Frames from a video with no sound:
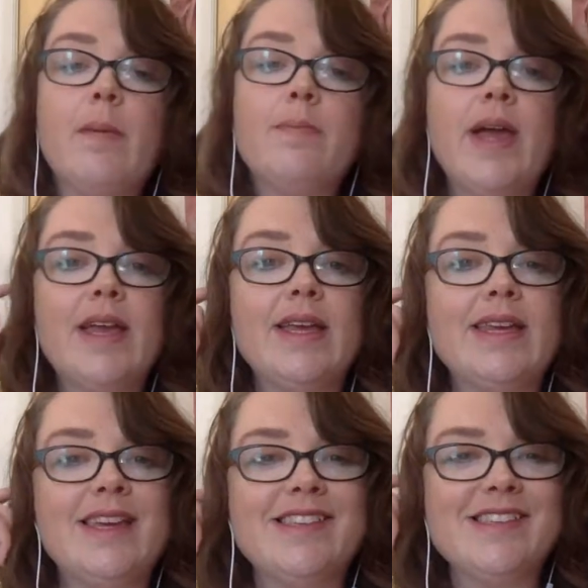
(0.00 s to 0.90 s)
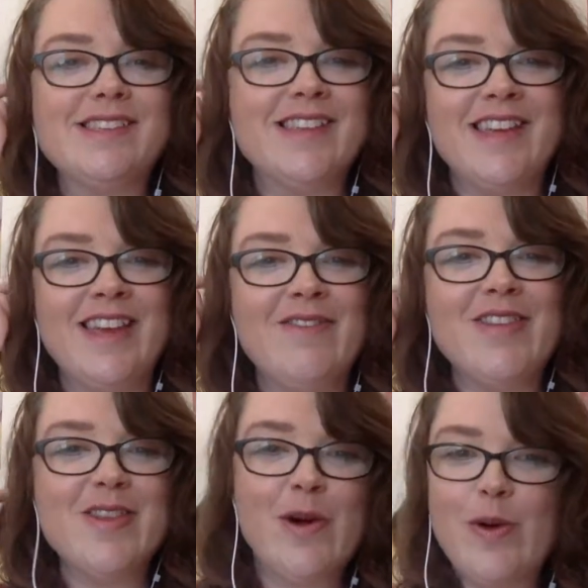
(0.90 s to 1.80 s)
But
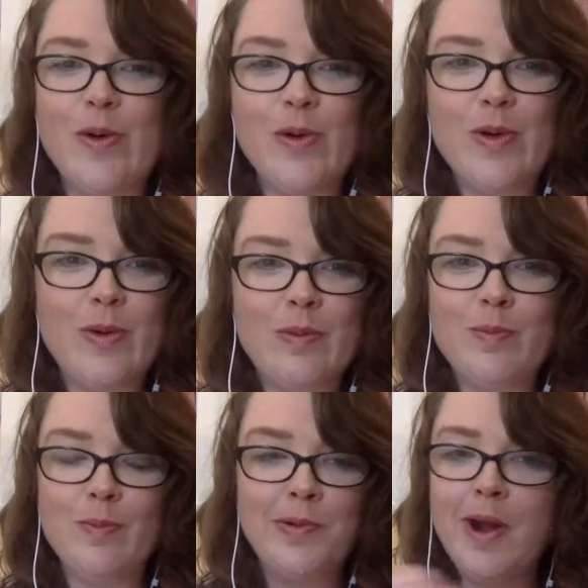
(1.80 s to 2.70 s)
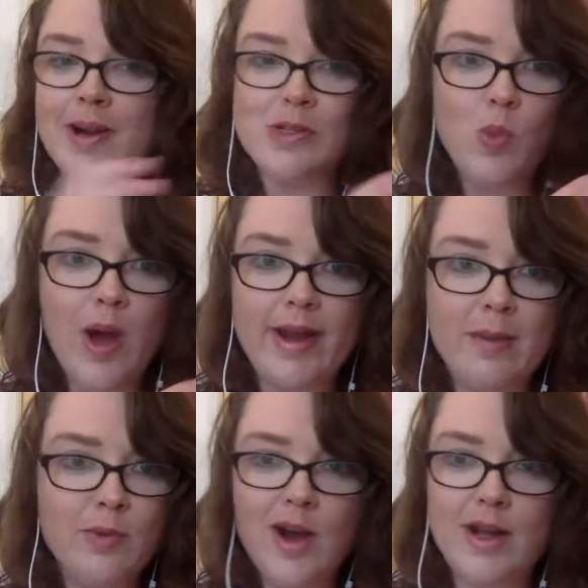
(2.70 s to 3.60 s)
even though product 1
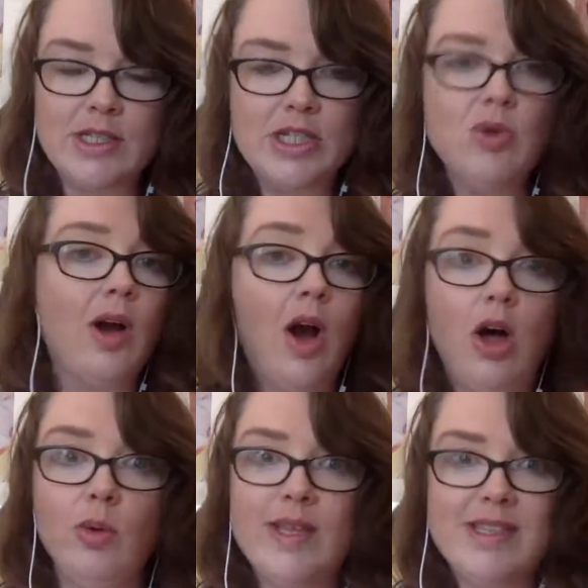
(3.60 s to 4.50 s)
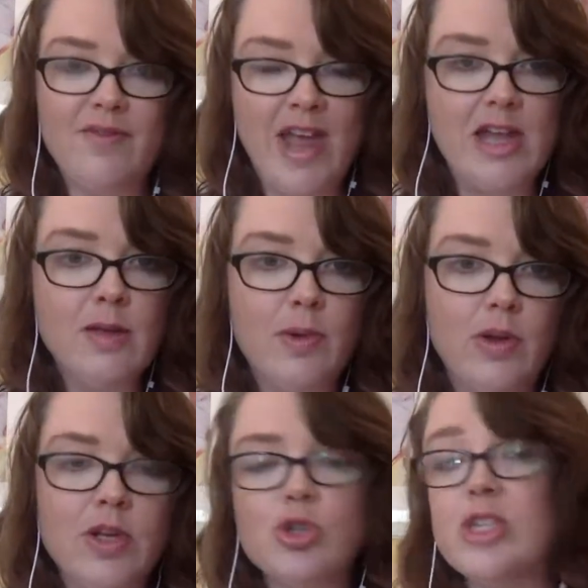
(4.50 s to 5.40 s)
and product 2 are always
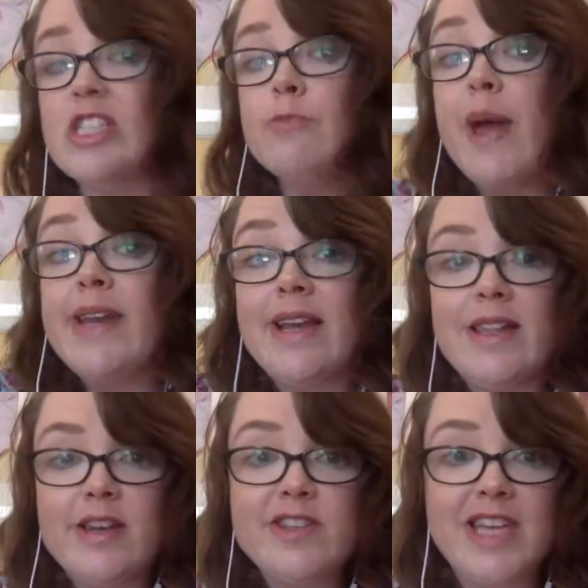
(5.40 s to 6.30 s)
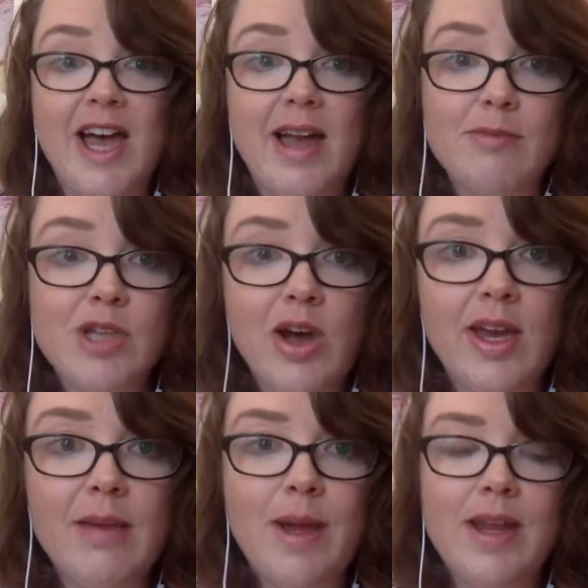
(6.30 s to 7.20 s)
available, you're just spending a little time
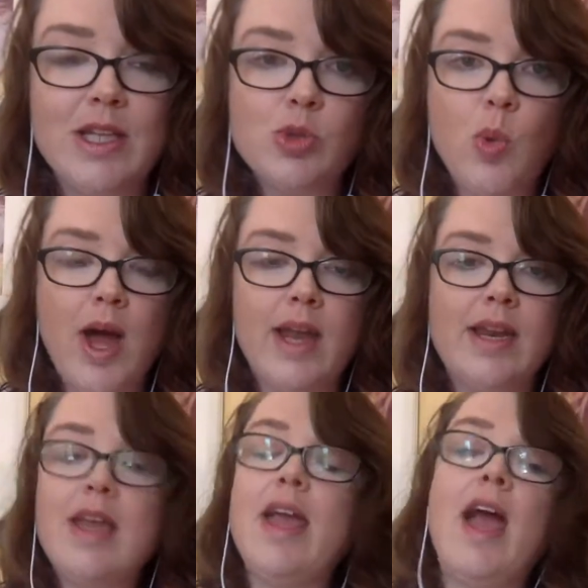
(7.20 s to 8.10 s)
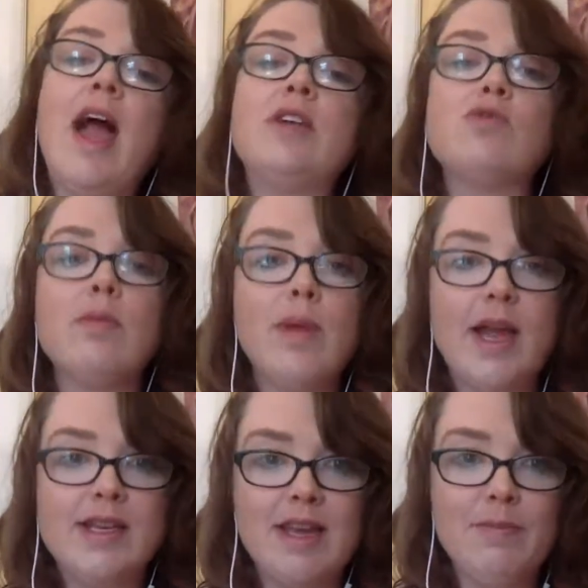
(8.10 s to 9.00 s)
talking about each one and
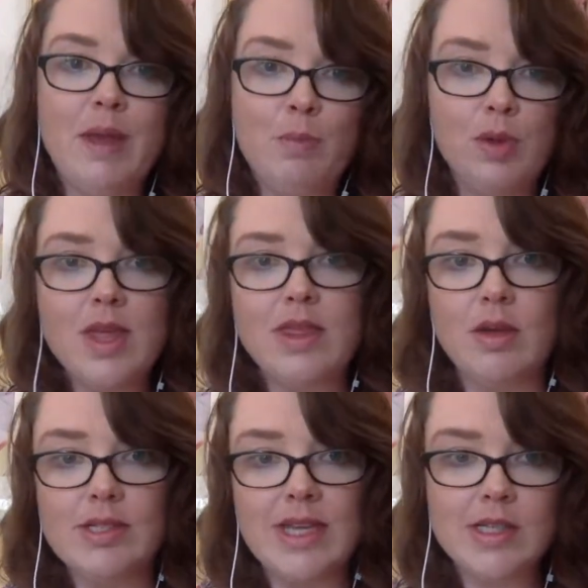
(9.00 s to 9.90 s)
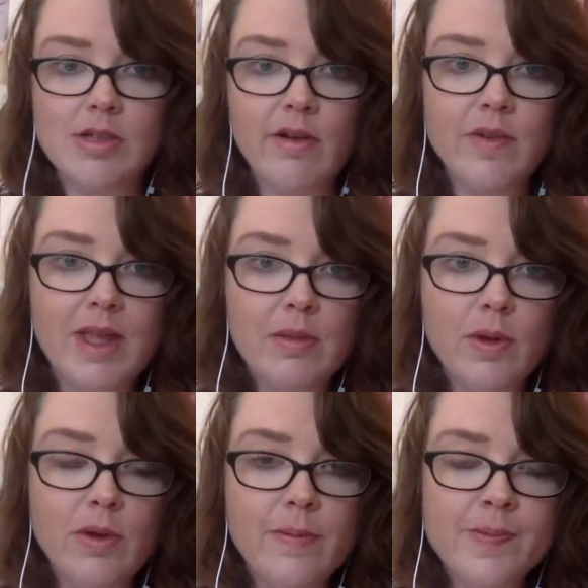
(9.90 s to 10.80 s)
reminding people that those things are
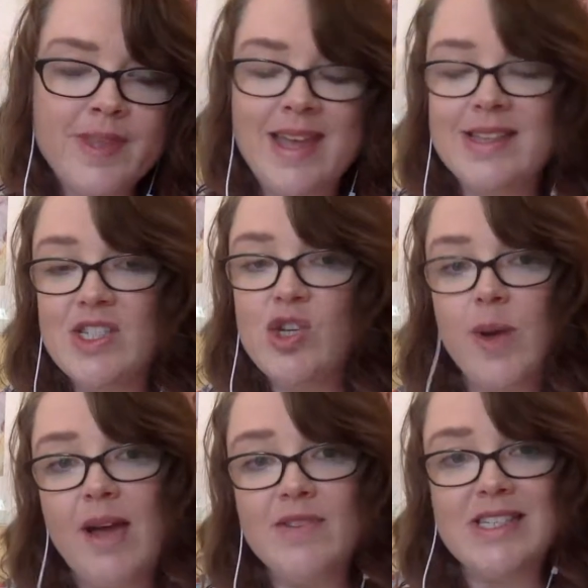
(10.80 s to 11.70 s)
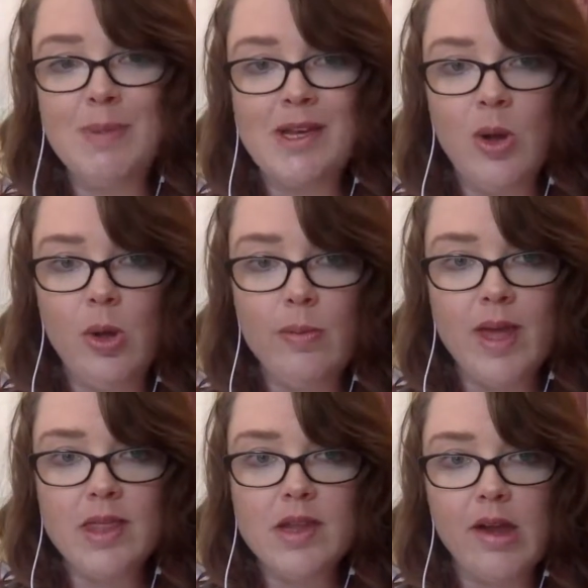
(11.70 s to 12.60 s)
available. Do you have to spend a whole
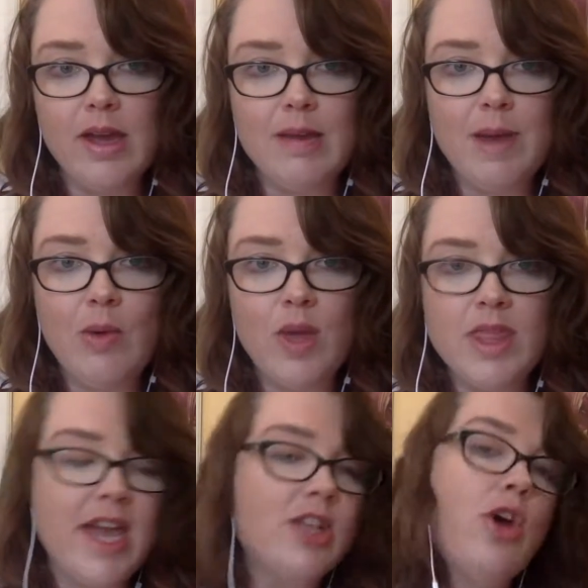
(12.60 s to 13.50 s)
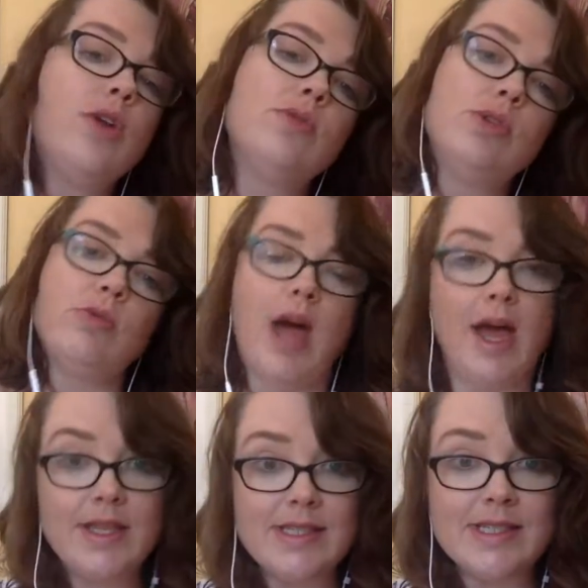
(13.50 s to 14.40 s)
month talking about one thing? No, you do
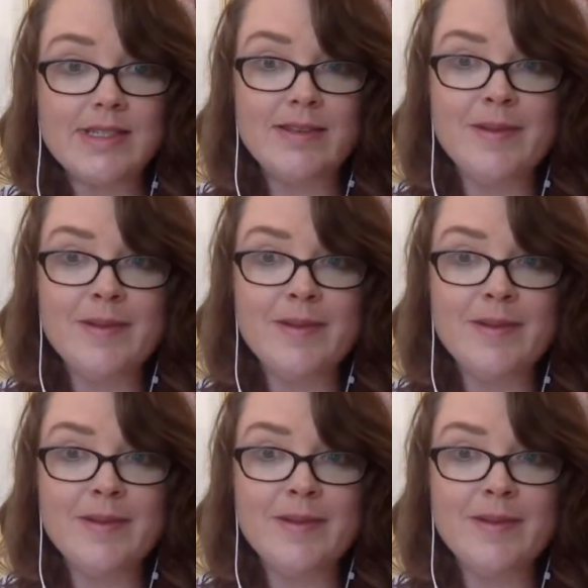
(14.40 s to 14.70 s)
not.